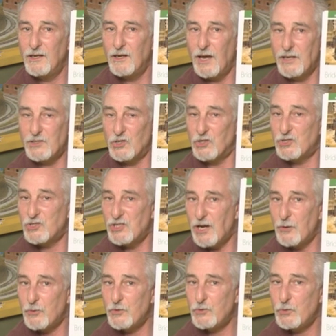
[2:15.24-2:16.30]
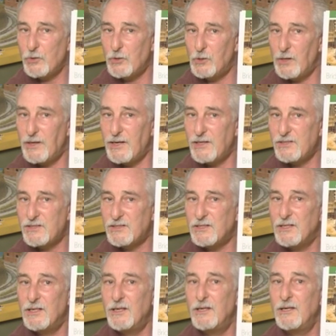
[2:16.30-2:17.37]
I took shower door glass,
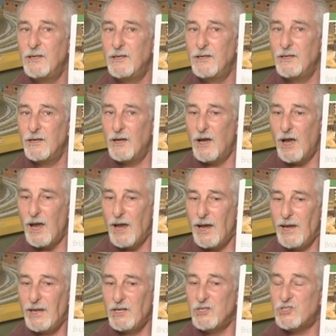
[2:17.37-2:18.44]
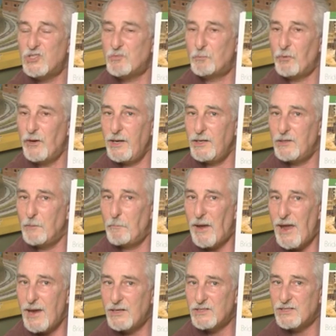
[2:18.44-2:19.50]
I sprayed the
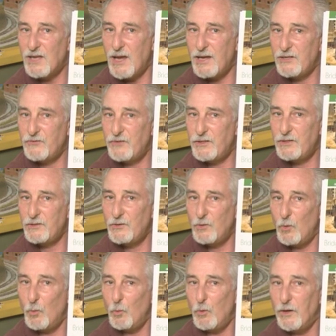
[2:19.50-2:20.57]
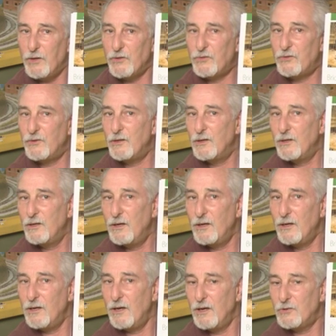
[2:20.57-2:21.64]
backside of it with
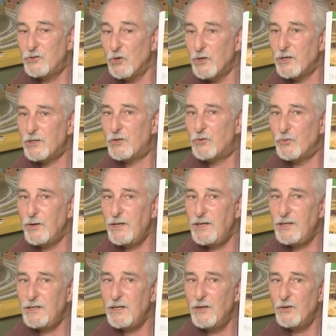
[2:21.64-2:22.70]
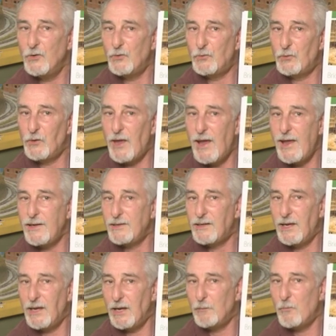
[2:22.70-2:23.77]
a dark green flat
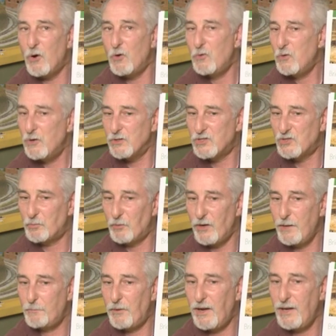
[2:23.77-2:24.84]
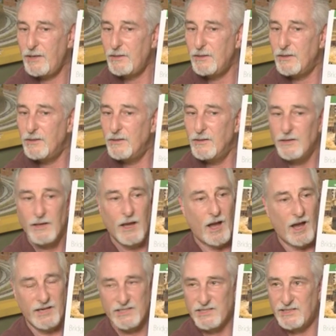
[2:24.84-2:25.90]
camo spray paint.
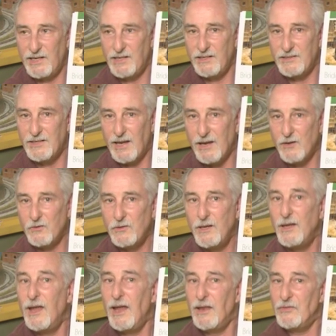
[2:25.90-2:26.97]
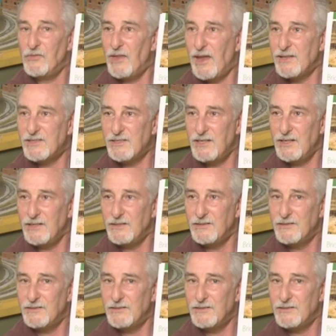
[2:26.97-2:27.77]
I set it down, and that's it.